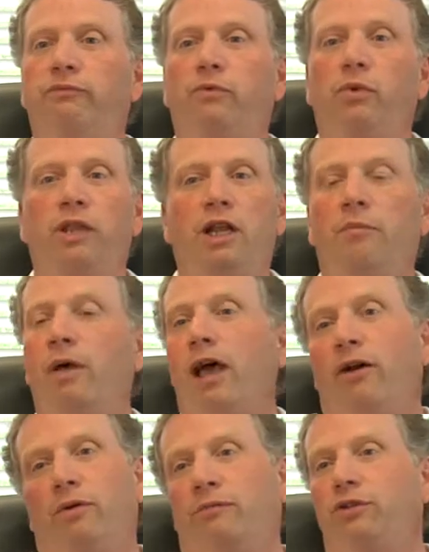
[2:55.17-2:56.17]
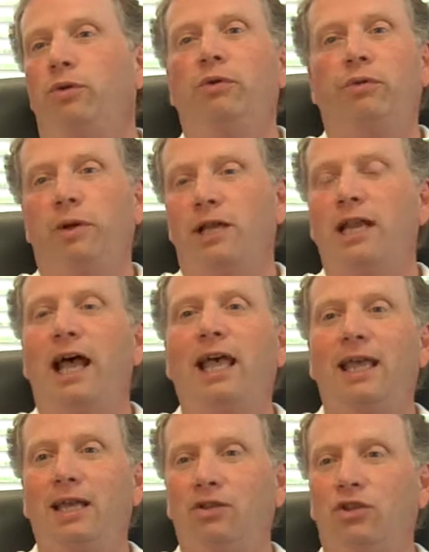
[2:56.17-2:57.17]
within a matter of 2 or 3
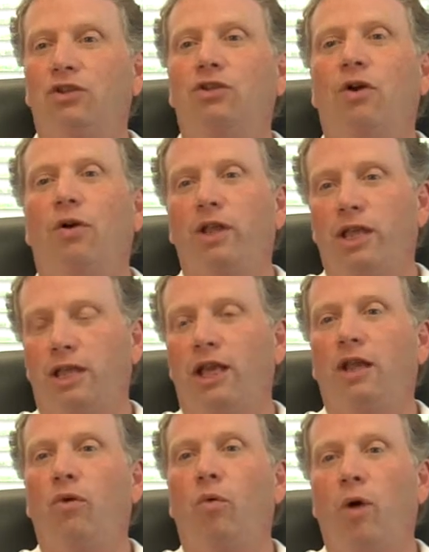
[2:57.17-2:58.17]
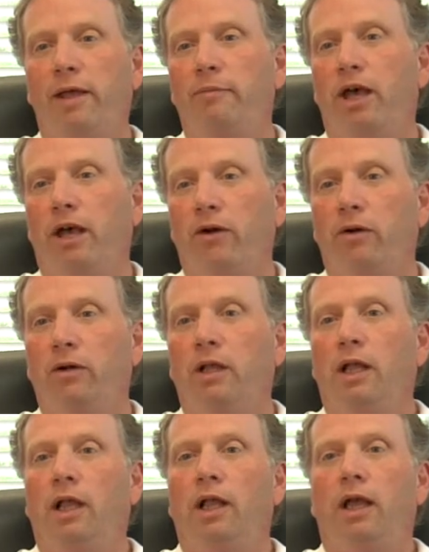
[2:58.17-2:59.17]
days it started getting way better.
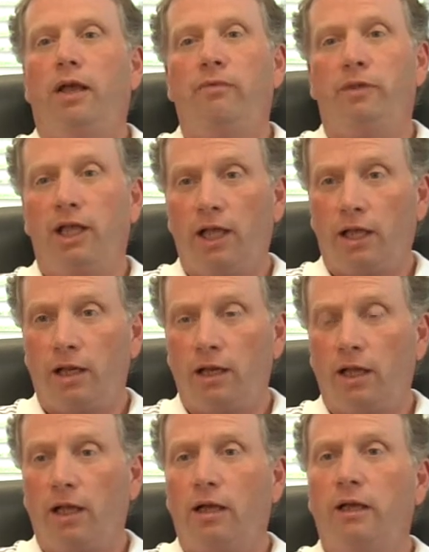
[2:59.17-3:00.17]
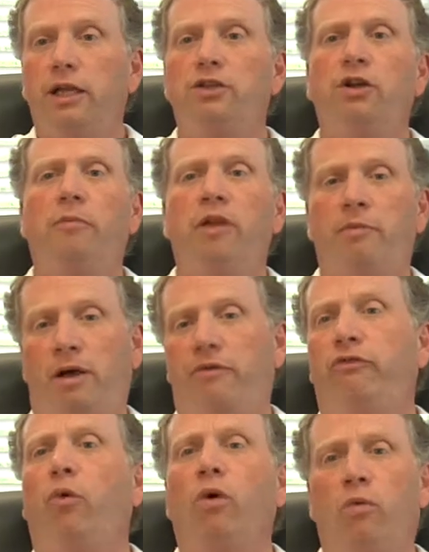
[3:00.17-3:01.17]
And then it took me about 4